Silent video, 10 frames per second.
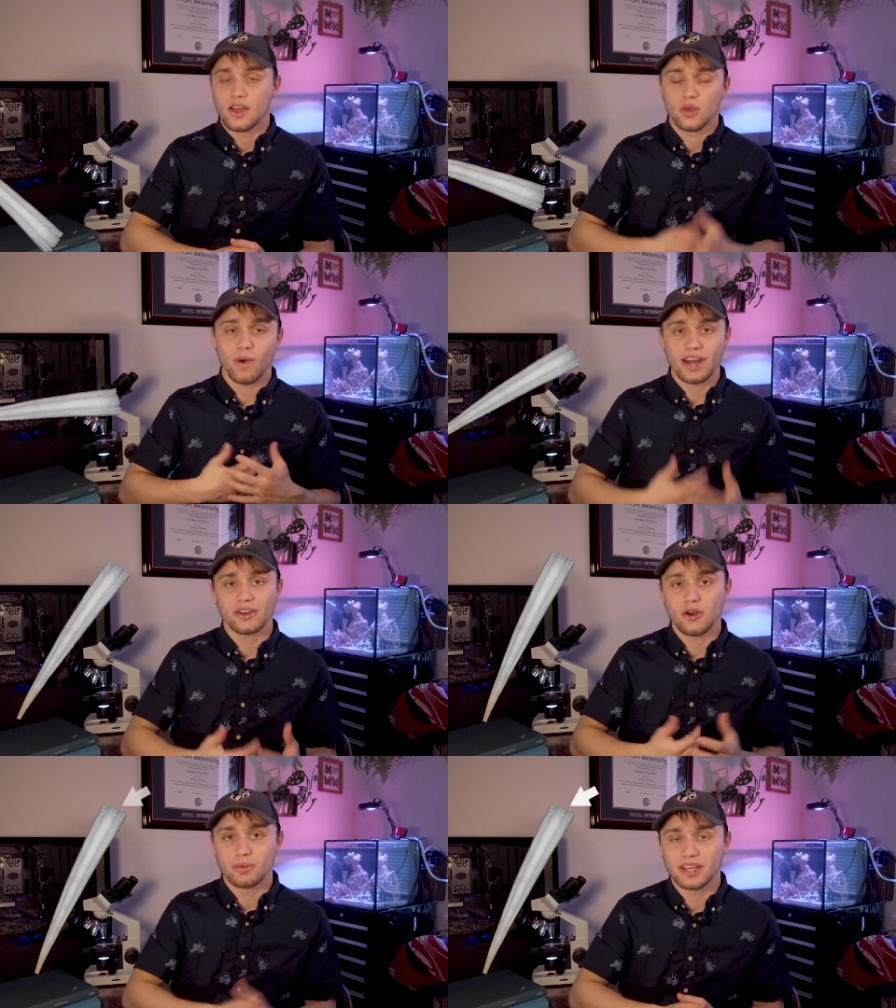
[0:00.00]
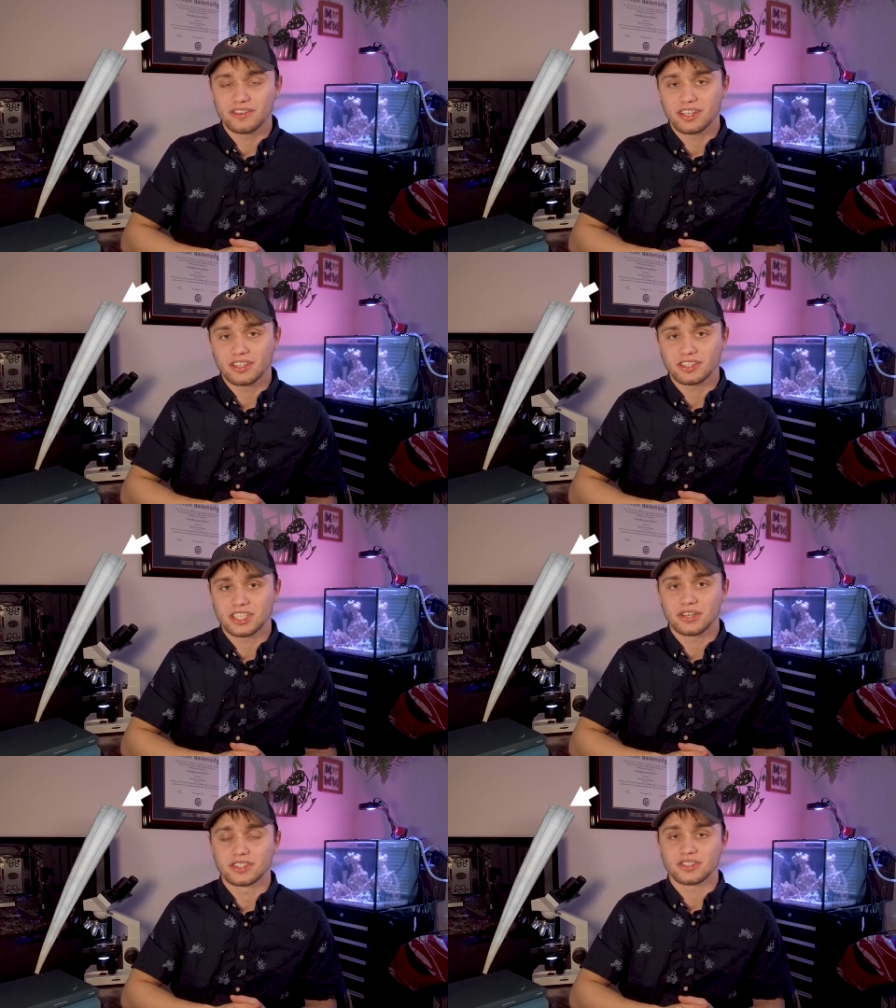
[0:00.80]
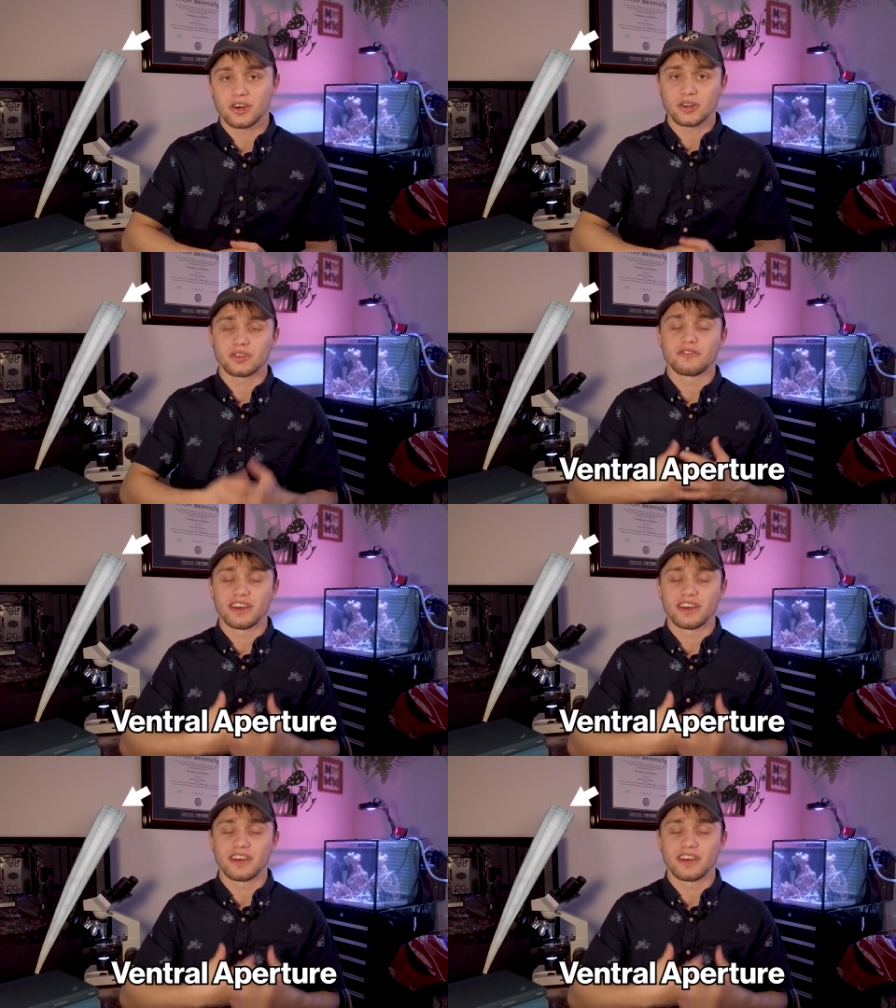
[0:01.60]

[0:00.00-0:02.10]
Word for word: The wider opening of a tusk shell is called the